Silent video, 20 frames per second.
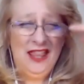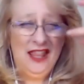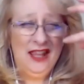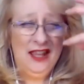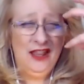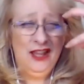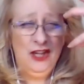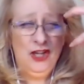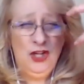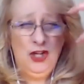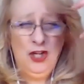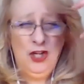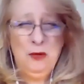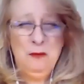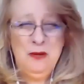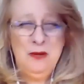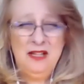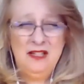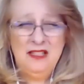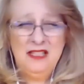that the
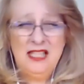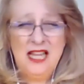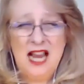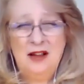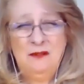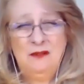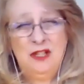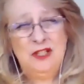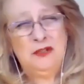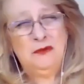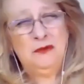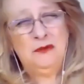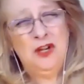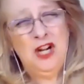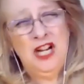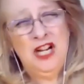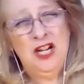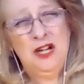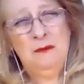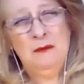humans have this
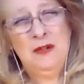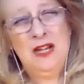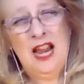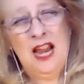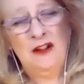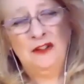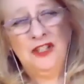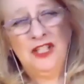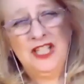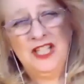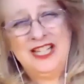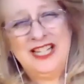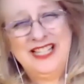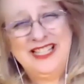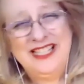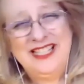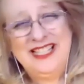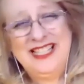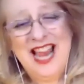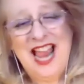freedom now to
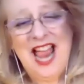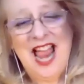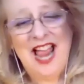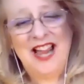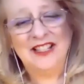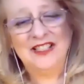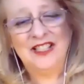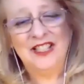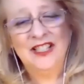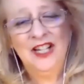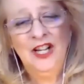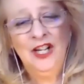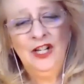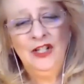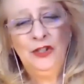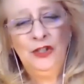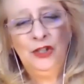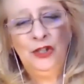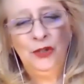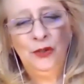connect
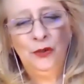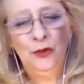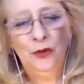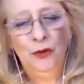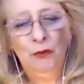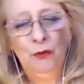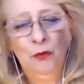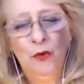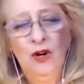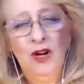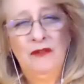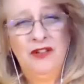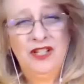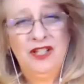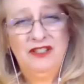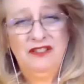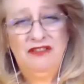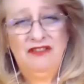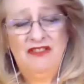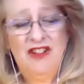to more of
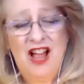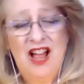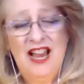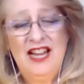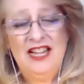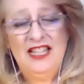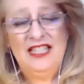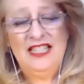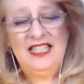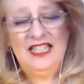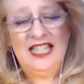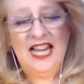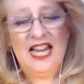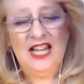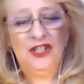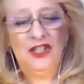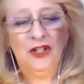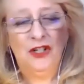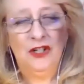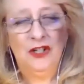a divine
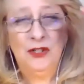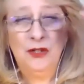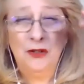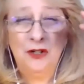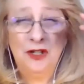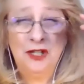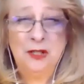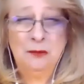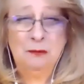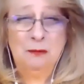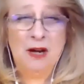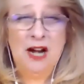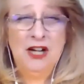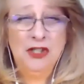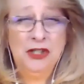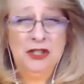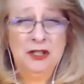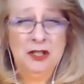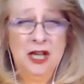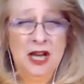center, to
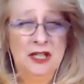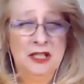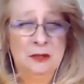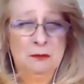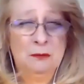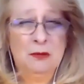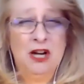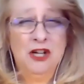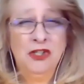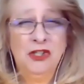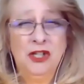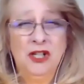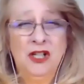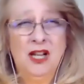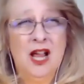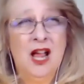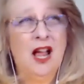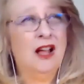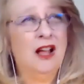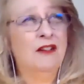express
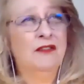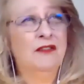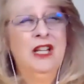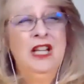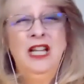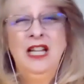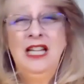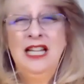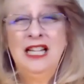expression of